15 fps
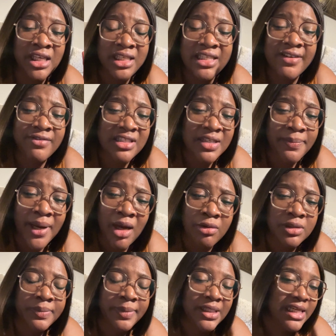
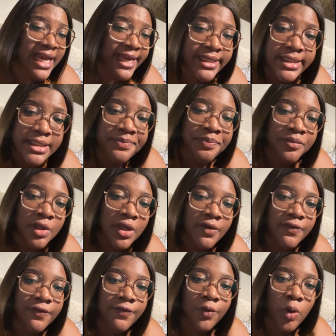£70 per night
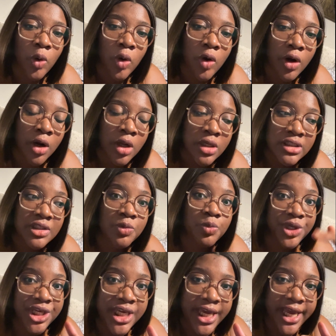for the
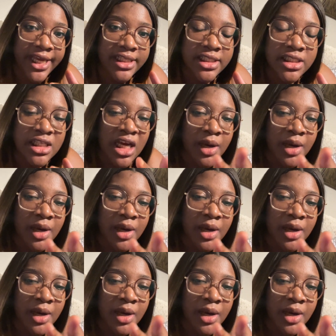weekend,